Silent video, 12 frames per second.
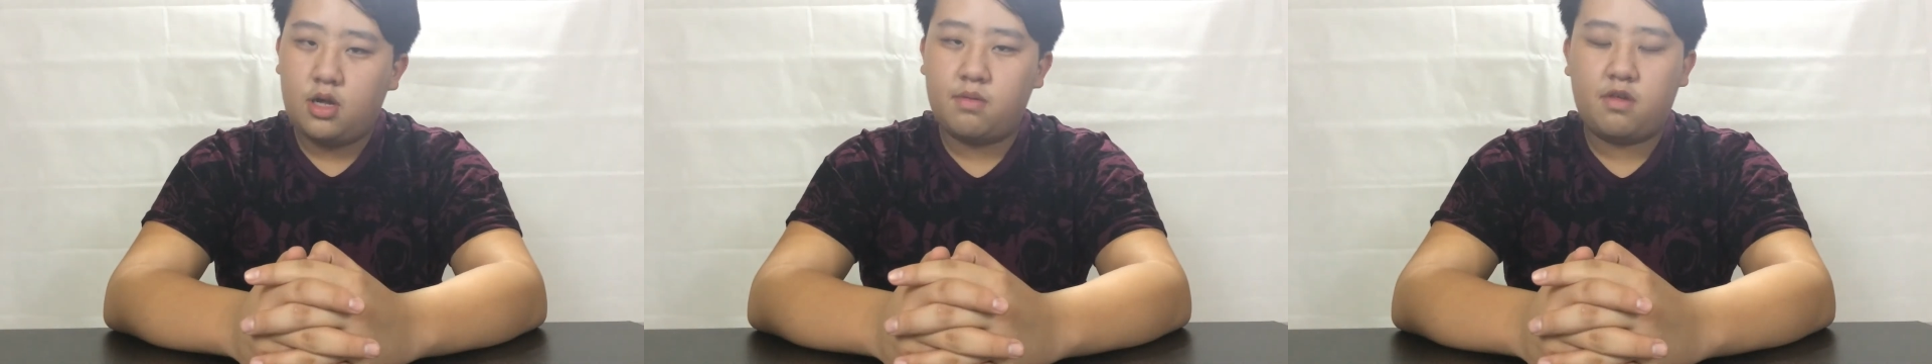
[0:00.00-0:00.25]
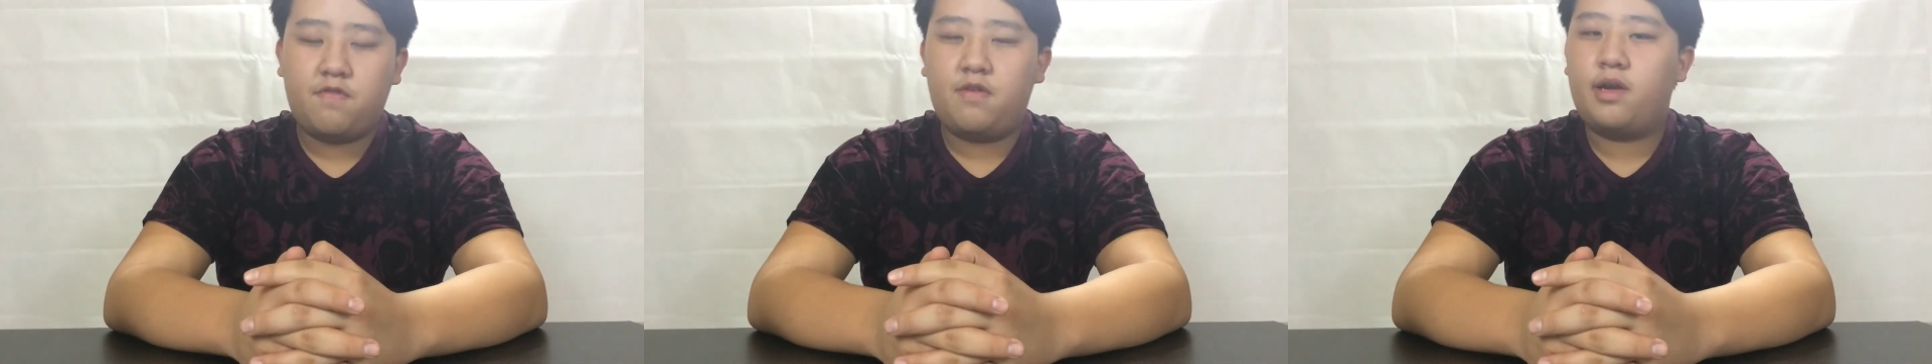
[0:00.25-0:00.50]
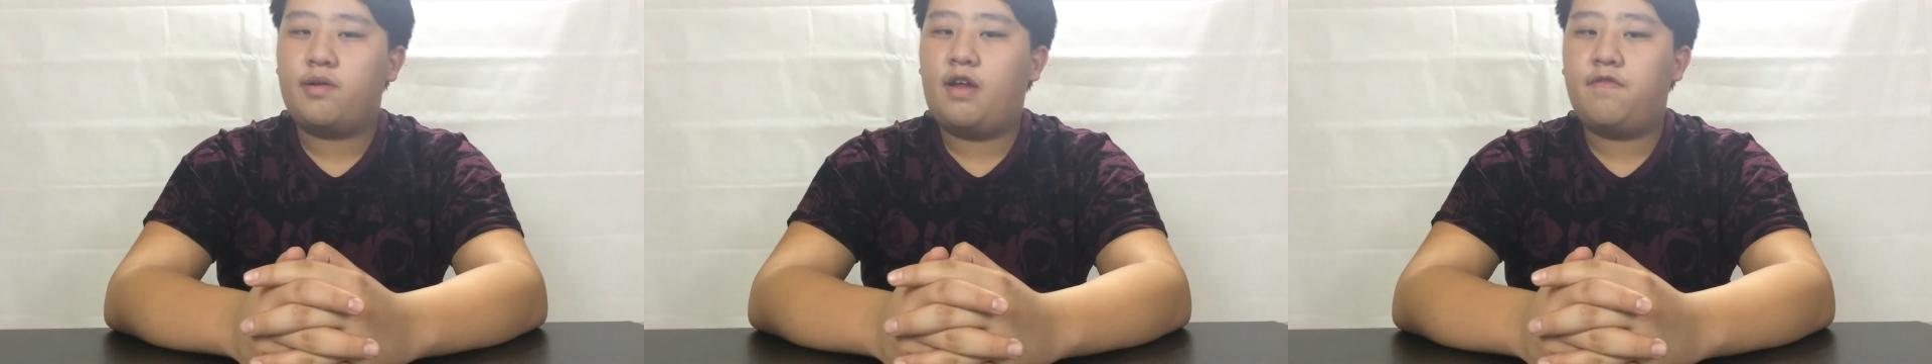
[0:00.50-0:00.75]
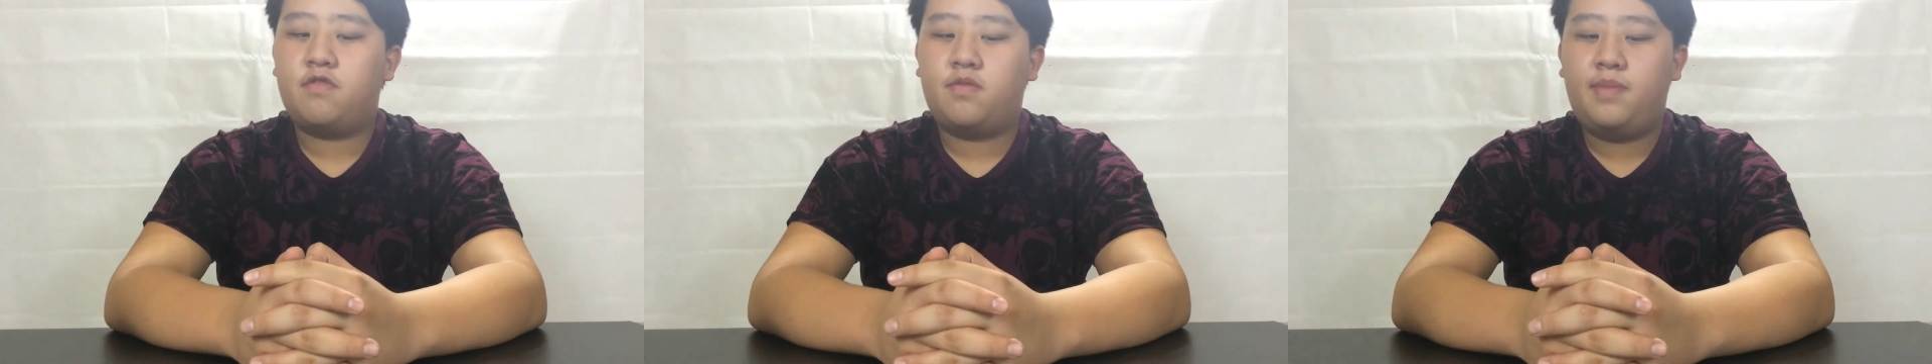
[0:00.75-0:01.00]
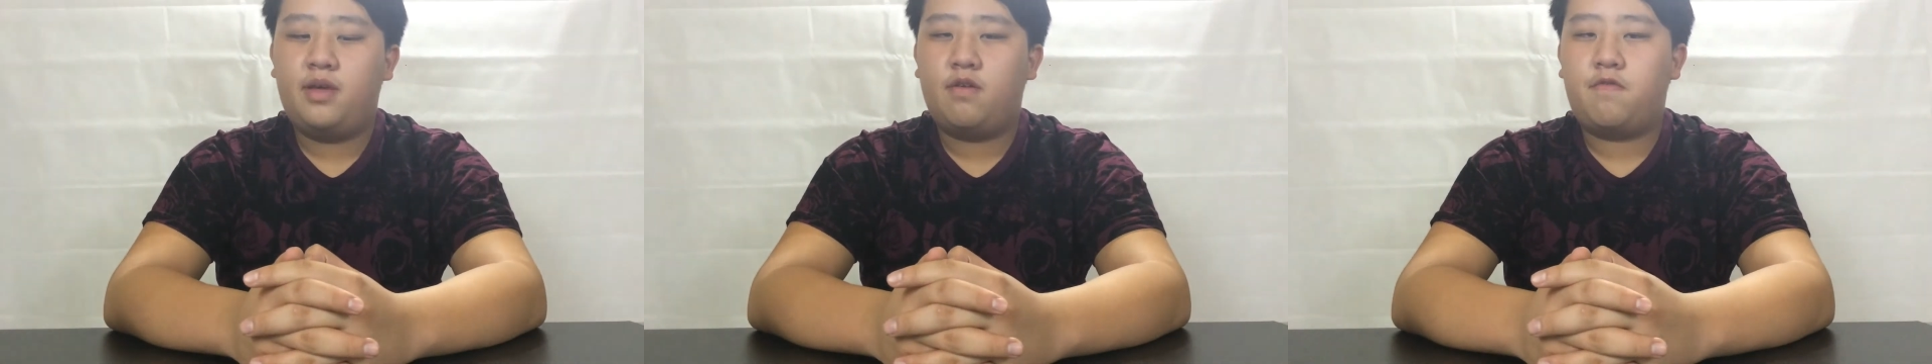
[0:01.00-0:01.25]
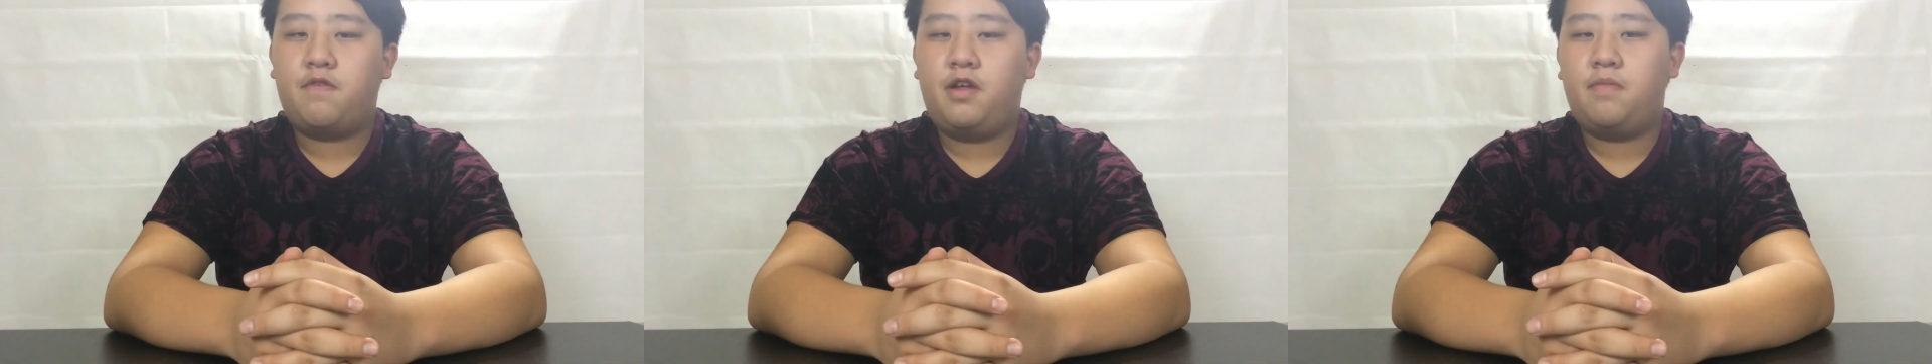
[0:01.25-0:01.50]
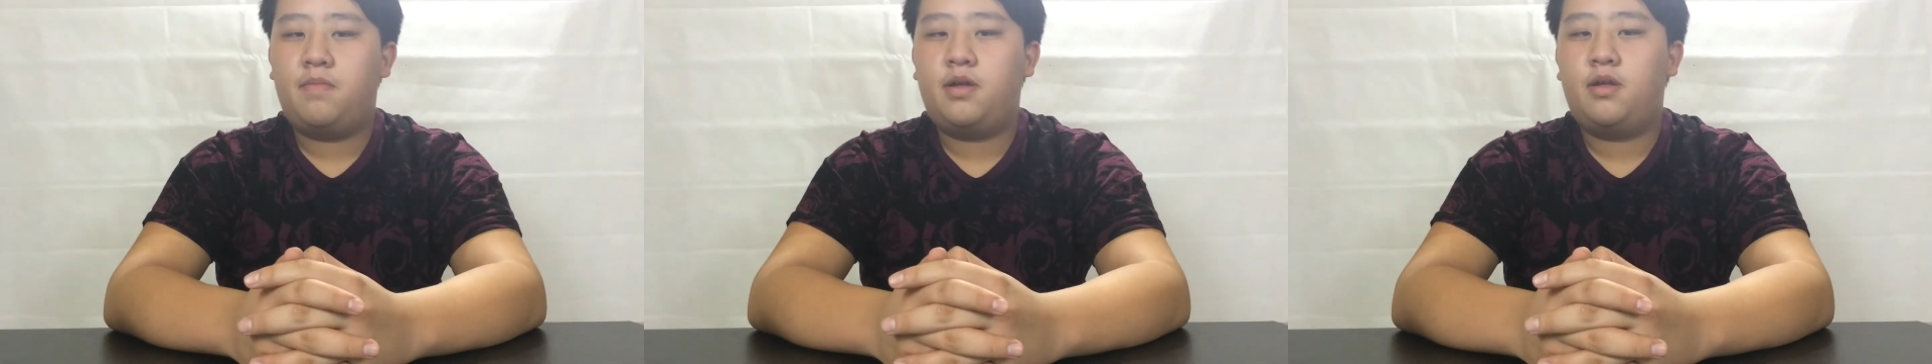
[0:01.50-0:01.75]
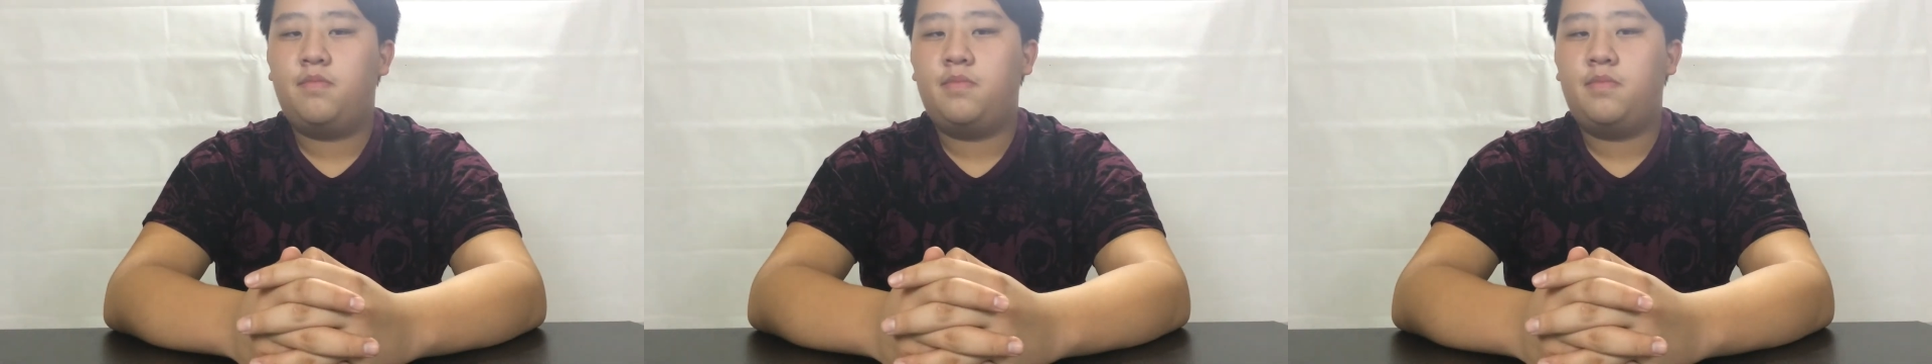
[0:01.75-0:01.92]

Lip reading: just very grateful to be your friend, man.